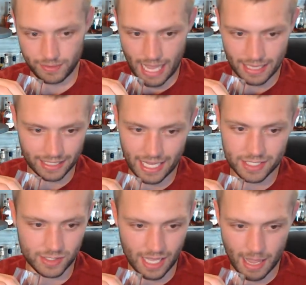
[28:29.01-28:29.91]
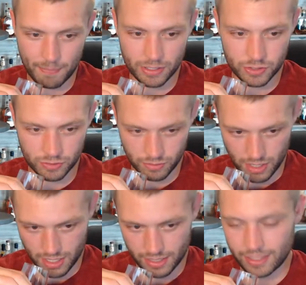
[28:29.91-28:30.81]
I picture
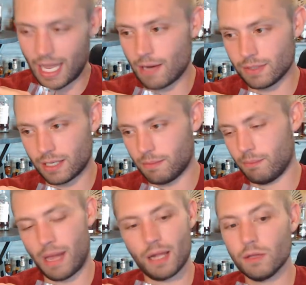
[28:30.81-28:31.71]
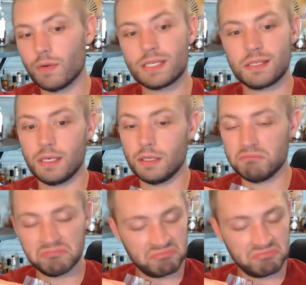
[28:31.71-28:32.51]
guy with like a bottle of whiskey